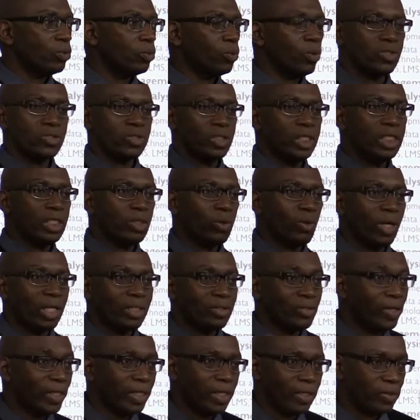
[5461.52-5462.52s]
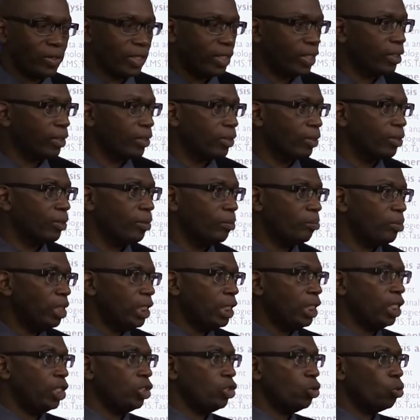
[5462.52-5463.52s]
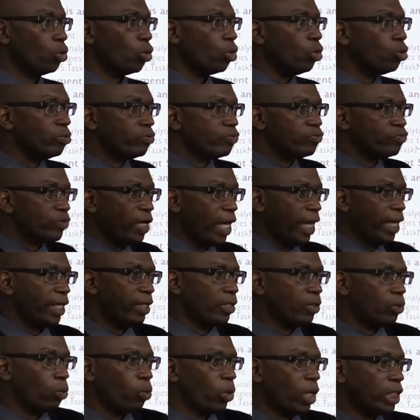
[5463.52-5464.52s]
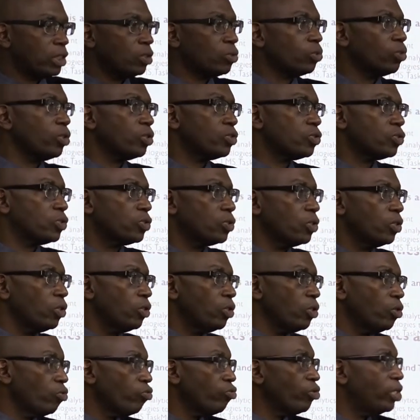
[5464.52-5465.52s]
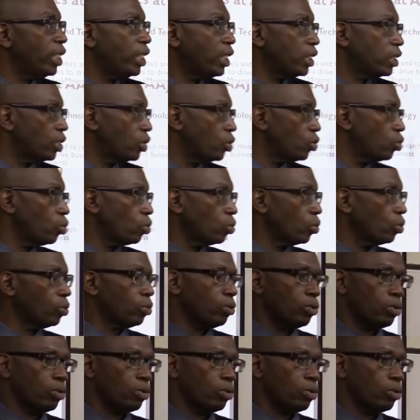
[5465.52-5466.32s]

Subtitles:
wasn't equal to anything, meaning you couldn't find what it was related to.